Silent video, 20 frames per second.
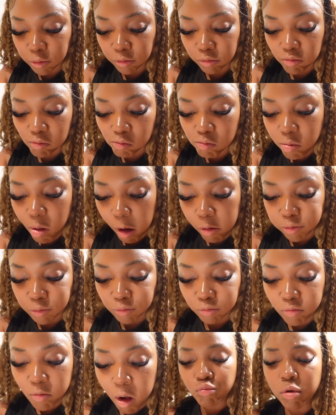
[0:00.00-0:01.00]
What?
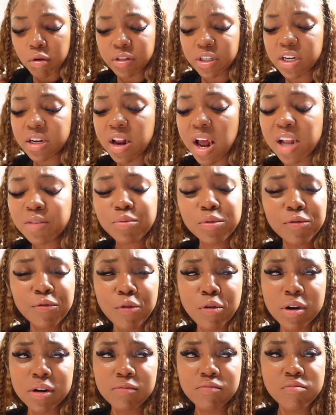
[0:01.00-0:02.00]
What you in the hospital
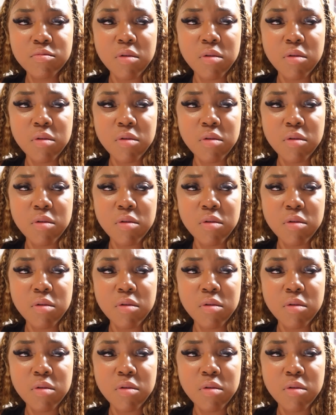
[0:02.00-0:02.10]
for?